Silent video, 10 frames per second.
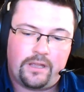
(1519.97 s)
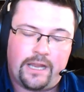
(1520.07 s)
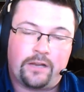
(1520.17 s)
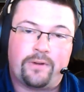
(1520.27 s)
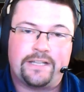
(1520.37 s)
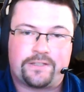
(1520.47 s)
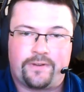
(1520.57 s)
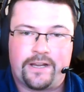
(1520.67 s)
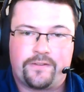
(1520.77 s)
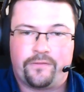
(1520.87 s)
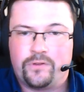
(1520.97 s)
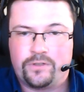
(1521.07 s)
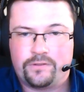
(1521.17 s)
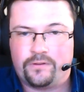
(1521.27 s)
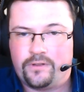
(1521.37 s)
A great strength of
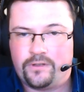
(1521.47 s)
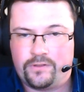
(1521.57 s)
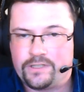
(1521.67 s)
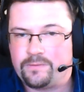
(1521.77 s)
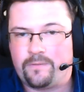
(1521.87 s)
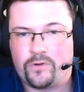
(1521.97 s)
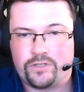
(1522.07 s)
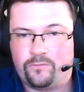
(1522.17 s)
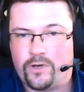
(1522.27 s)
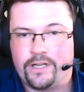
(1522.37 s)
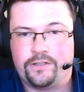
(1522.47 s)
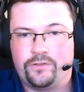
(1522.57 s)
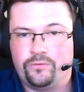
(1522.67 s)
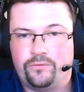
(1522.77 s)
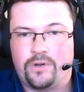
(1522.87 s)
Uniswap version 1 and
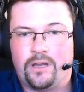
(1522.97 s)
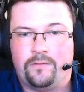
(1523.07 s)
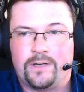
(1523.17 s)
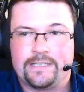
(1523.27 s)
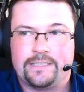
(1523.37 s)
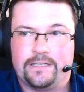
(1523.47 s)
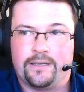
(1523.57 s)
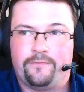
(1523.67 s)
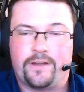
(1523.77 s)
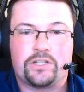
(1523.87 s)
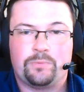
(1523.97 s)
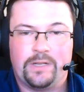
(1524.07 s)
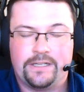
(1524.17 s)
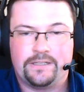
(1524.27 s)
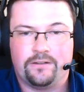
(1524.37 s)
2 was the
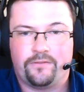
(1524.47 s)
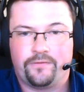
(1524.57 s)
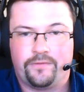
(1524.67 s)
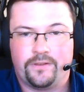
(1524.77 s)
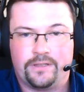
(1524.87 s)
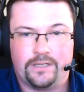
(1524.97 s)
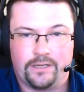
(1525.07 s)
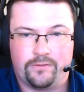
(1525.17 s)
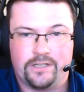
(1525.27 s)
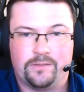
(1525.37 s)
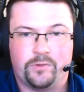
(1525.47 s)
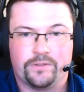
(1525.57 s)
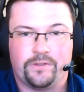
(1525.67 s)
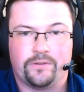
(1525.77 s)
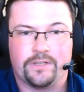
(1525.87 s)
fungibility of the liquidity
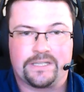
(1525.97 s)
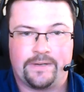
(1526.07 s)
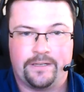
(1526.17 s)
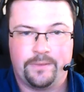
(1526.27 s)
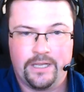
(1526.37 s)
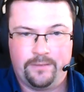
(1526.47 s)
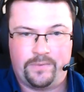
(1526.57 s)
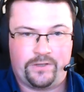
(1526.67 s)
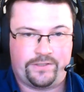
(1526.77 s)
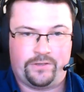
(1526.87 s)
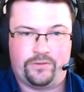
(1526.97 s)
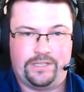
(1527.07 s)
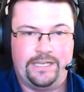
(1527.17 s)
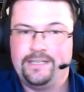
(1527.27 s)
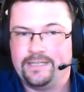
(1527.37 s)
pool tokens, right? Because you could
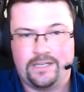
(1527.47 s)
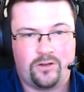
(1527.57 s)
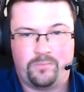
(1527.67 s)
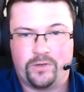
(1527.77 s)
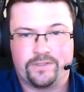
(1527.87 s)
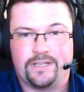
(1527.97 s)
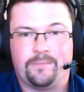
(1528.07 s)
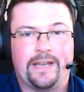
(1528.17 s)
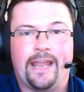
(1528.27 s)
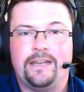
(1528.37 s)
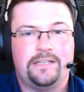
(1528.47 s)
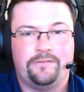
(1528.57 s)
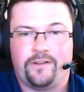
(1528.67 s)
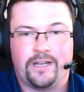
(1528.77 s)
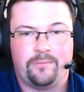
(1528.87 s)
easily compose them in any
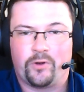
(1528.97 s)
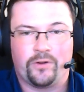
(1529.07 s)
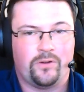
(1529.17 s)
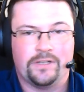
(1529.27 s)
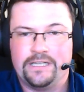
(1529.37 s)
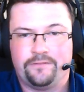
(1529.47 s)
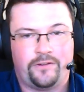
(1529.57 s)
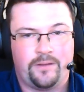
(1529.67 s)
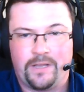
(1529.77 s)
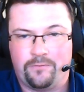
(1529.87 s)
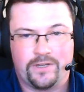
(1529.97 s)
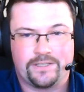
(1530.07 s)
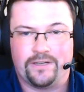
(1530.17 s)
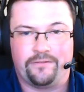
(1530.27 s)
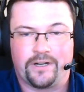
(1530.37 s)
DeFi protocol, yield farming
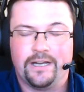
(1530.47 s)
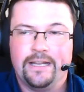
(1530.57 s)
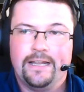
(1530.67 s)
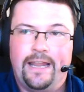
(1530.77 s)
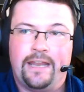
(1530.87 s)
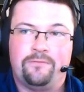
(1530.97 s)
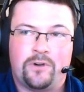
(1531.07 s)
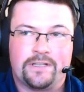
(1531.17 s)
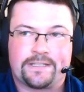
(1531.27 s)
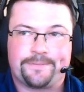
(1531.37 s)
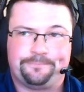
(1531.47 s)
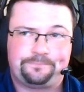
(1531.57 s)
whatsoever. It was